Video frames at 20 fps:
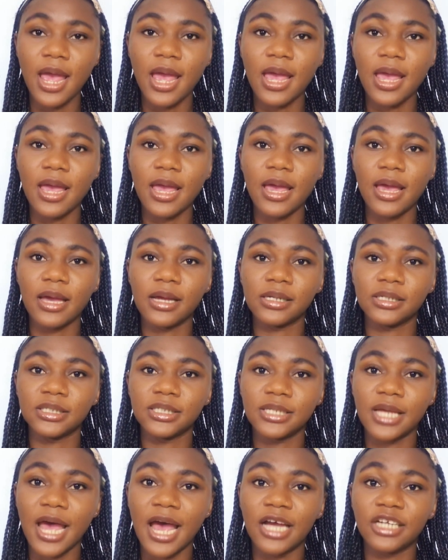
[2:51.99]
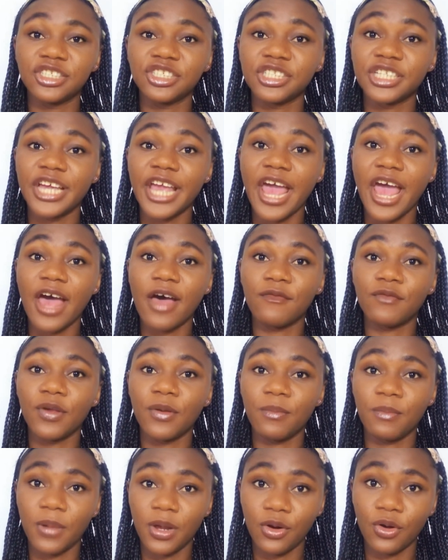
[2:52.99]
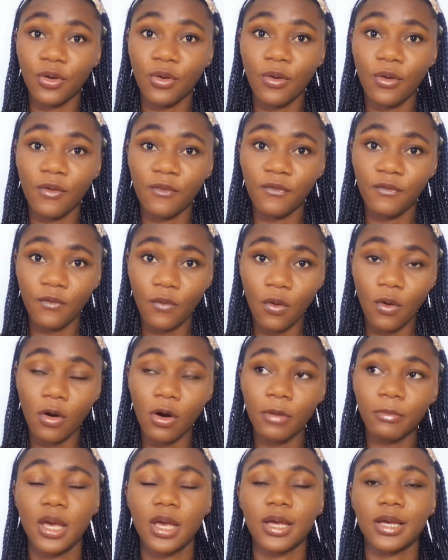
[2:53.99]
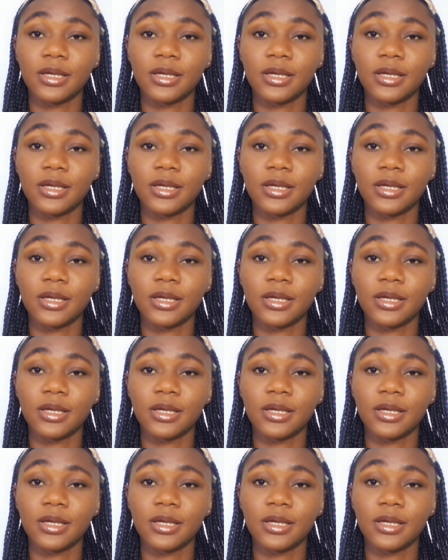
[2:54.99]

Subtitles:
and to actually have a medical form,